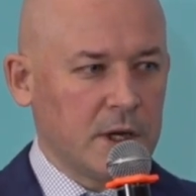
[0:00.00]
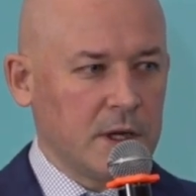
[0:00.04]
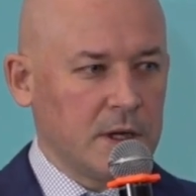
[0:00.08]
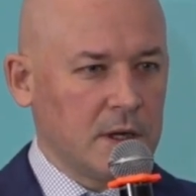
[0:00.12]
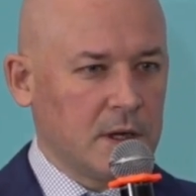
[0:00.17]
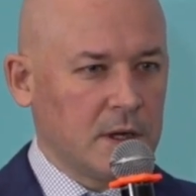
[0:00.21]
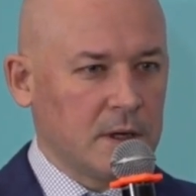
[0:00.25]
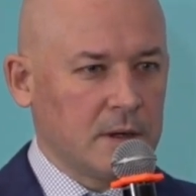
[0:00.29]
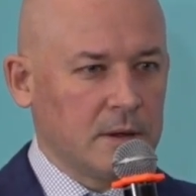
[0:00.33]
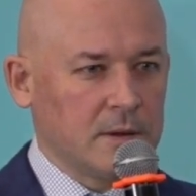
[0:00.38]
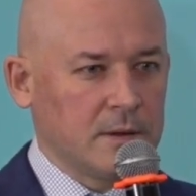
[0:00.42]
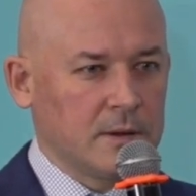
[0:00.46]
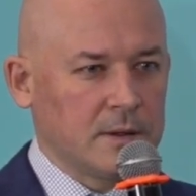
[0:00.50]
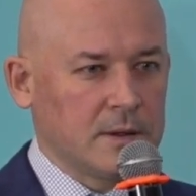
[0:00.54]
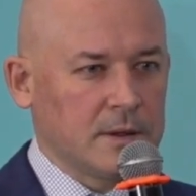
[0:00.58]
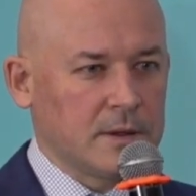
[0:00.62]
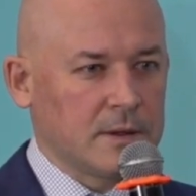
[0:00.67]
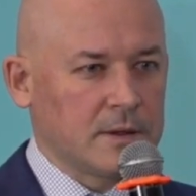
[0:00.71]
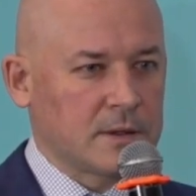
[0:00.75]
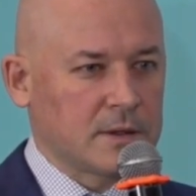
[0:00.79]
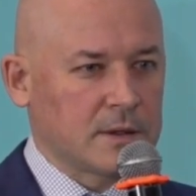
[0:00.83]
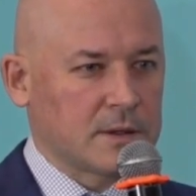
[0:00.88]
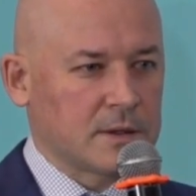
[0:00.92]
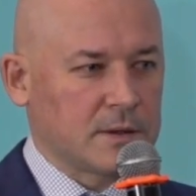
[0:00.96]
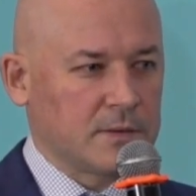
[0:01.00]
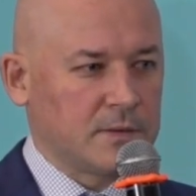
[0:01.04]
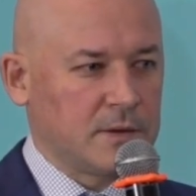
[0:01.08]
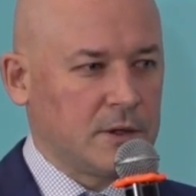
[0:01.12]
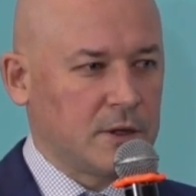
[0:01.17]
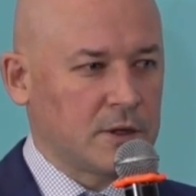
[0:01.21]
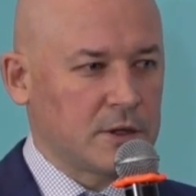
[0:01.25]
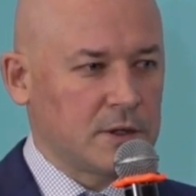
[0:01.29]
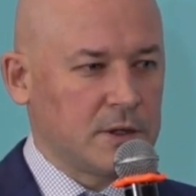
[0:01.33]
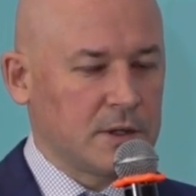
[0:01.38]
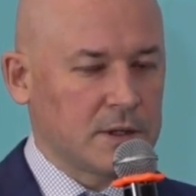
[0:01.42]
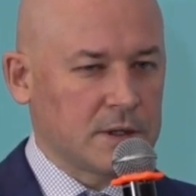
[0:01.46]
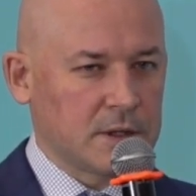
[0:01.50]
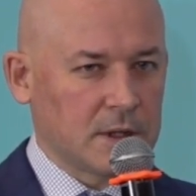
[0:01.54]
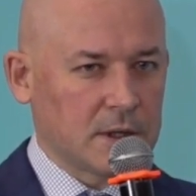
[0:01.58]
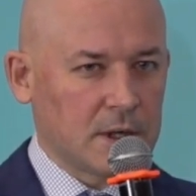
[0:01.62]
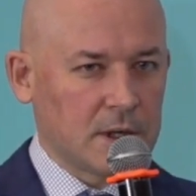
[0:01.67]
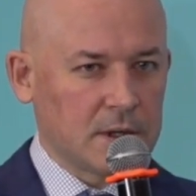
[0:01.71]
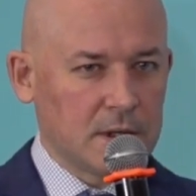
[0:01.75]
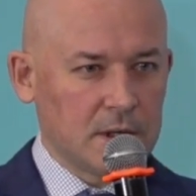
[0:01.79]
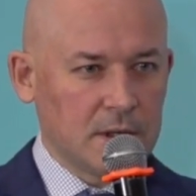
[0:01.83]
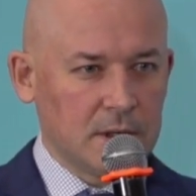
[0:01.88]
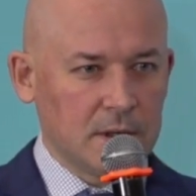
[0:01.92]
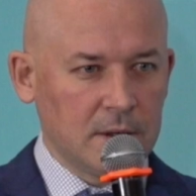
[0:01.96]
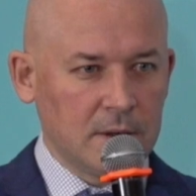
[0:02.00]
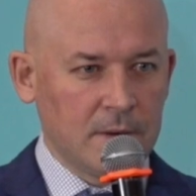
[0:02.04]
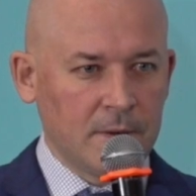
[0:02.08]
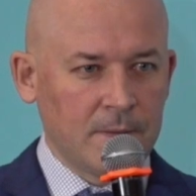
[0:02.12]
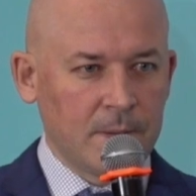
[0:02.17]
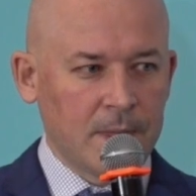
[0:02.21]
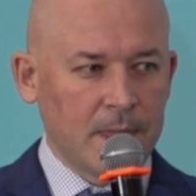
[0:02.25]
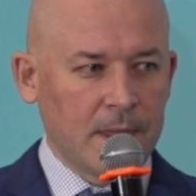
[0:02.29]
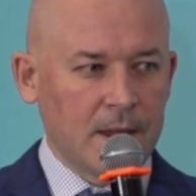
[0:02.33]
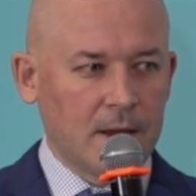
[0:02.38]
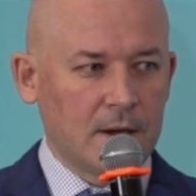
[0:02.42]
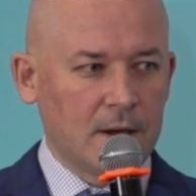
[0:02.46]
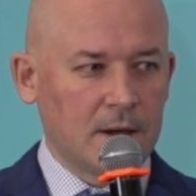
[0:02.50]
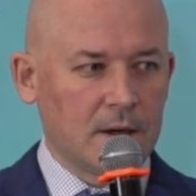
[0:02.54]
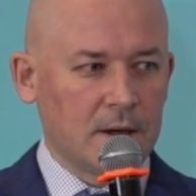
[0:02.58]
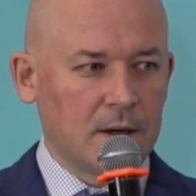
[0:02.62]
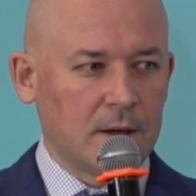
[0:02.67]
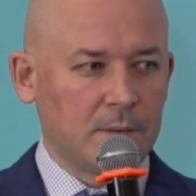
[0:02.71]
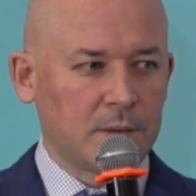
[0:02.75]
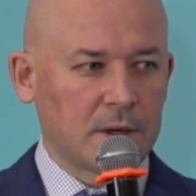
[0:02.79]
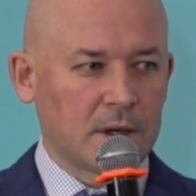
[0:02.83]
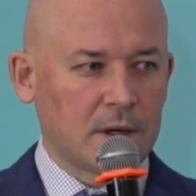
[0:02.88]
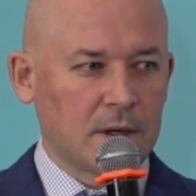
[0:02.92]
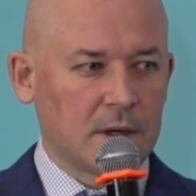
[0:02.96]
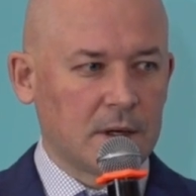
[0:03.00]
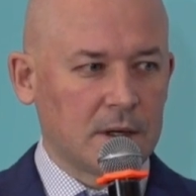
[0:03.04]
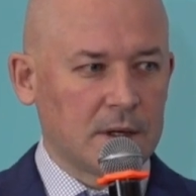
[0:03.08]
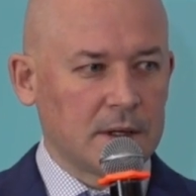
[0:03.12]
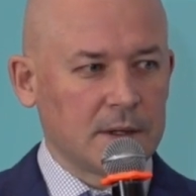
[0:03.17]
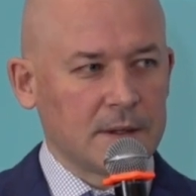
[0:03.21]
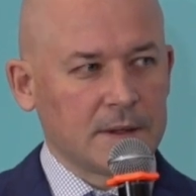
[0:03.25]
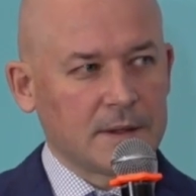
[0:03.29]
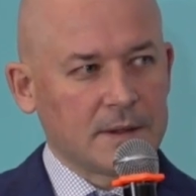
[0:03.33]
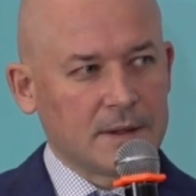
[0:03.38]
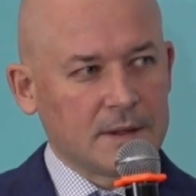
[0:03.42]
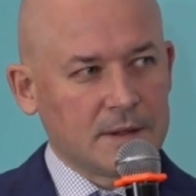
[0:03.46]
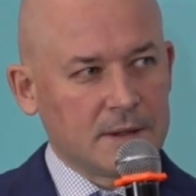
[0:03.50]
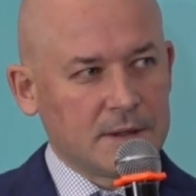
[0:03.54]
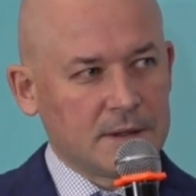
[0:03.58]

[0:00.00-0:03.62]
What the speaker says: It can pass through the whole